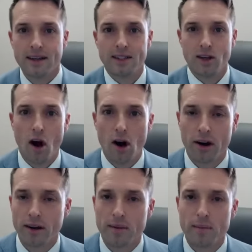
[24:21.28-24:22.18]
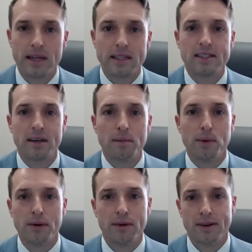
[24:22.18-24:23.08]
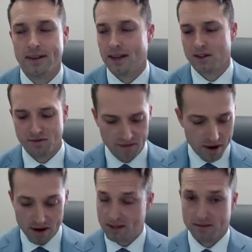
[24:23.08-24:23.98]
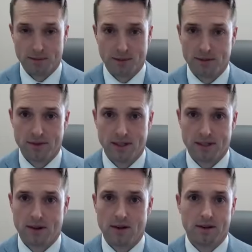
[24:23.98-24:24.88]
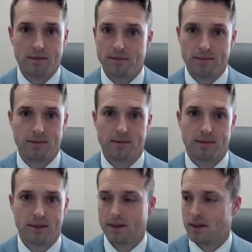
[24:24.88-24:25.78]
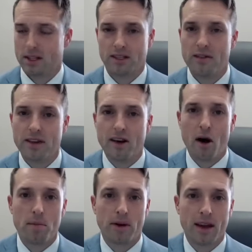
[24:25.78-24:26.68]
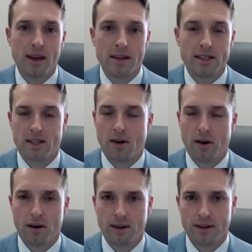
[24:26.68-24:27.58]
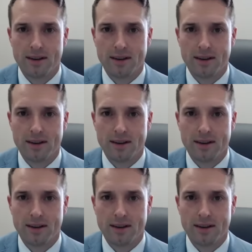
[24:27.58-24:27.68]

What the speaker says: It's hard, but it's simple. Like it's very simple. There's nothing complicated. It's just hard.